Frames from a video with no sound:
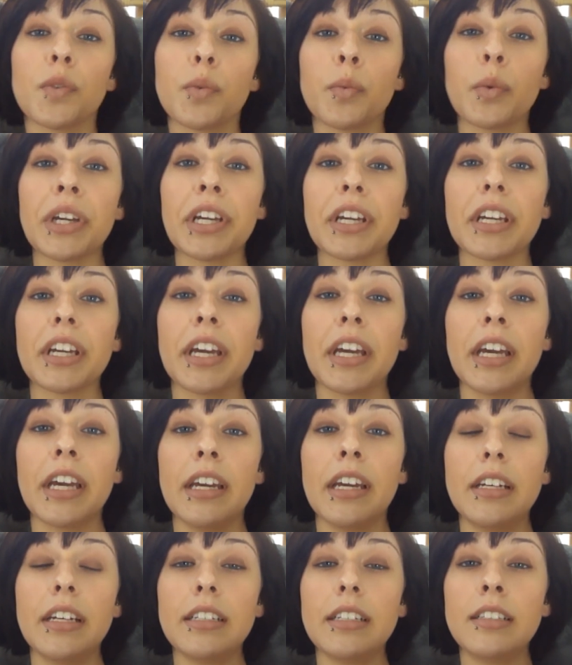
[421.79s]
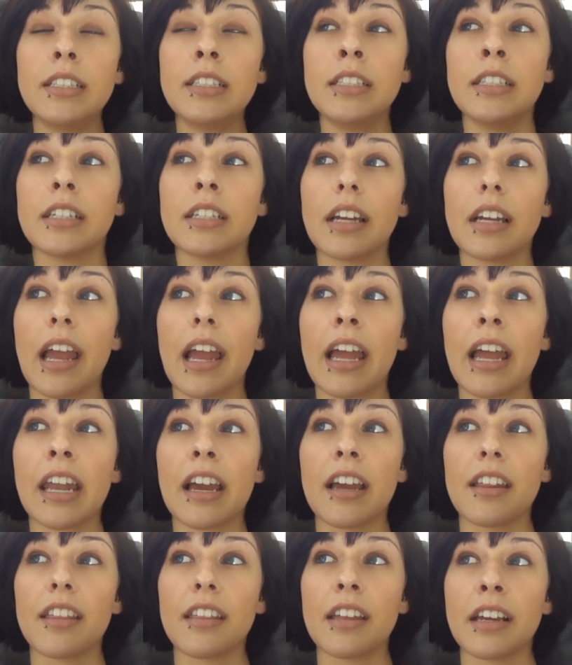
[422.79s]
the week, and
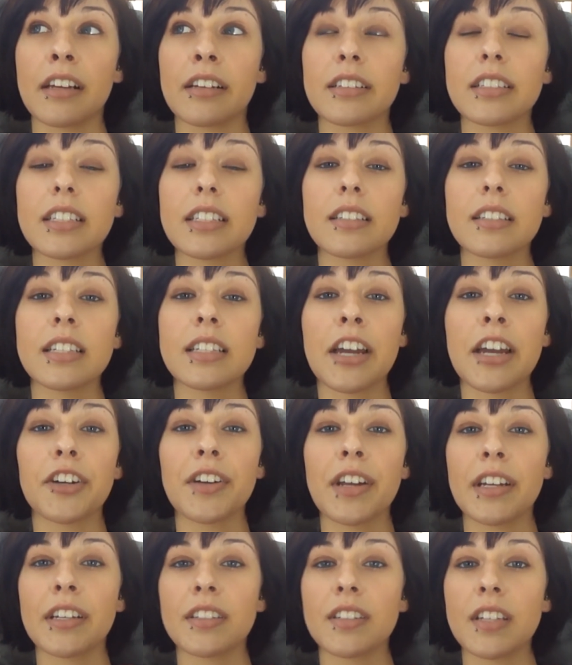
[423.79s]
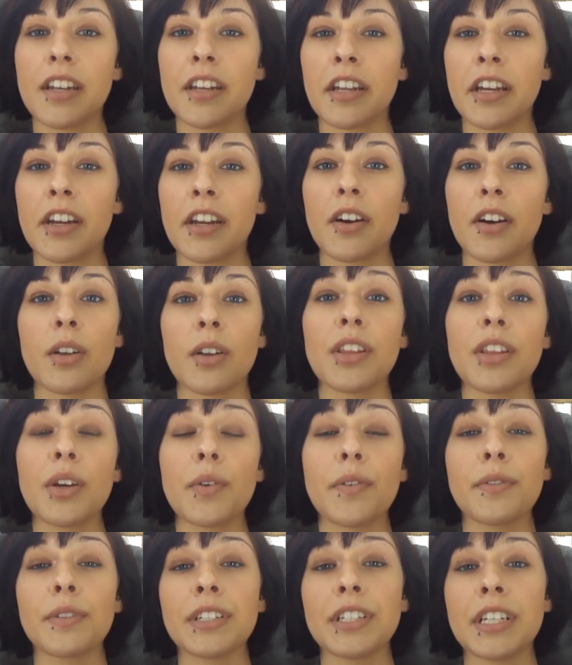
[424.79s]
I think Saturday and Sunday are the
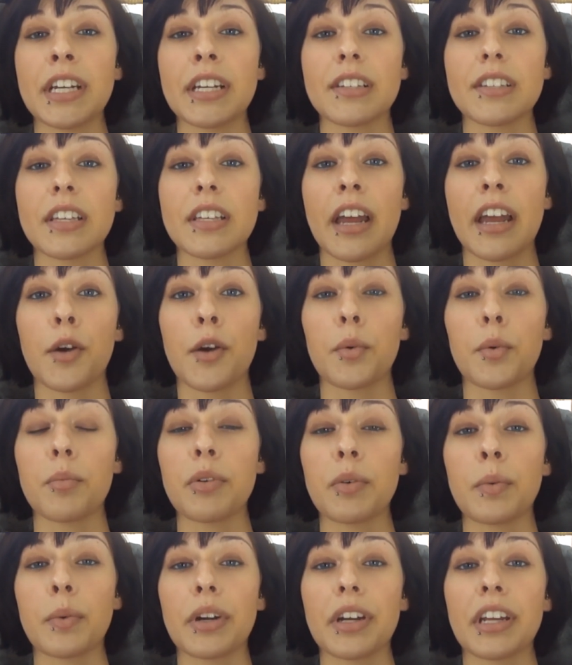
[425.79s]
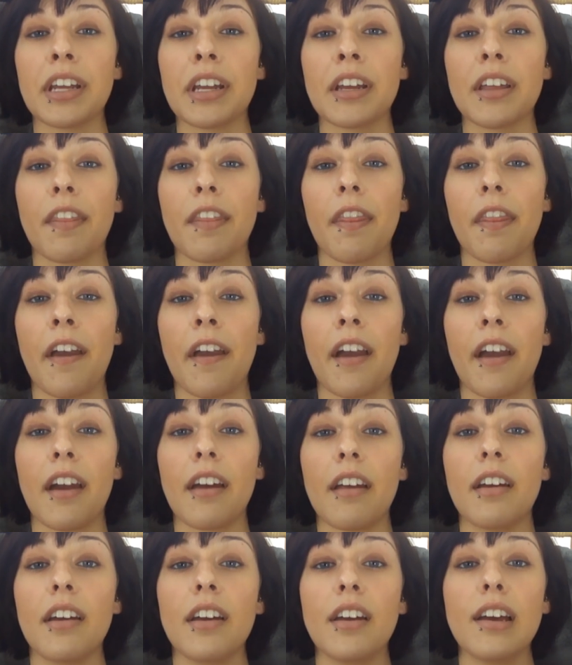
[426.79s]
only days that I will be working that